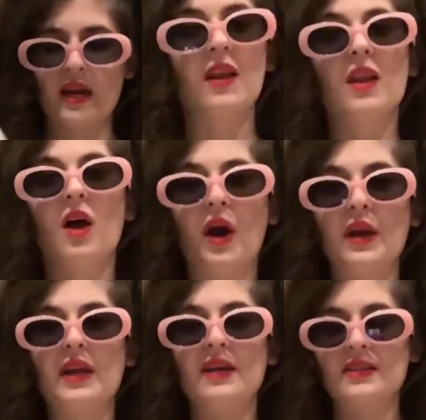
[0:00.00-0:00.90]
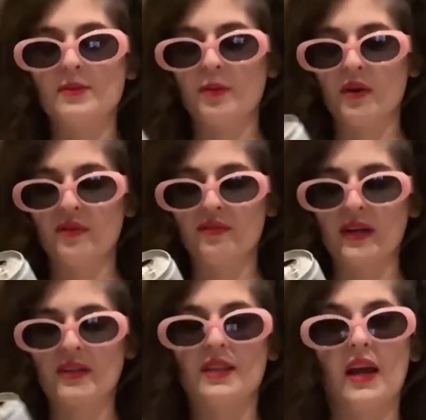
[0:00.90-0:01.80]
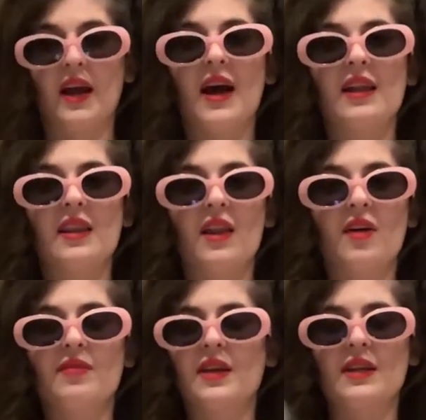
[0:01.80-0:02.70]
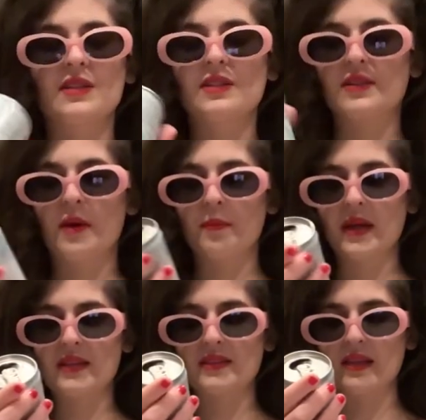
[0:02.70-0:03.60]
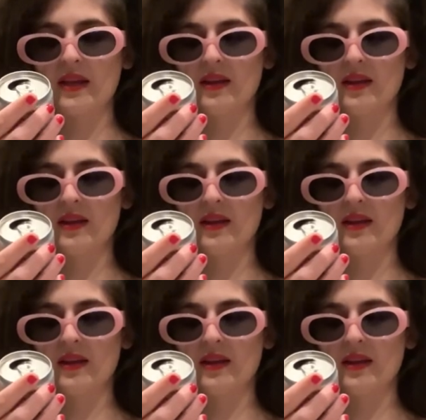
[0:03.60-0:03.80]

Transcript: Lonnie is perfect. Like, I love it. It's amazing.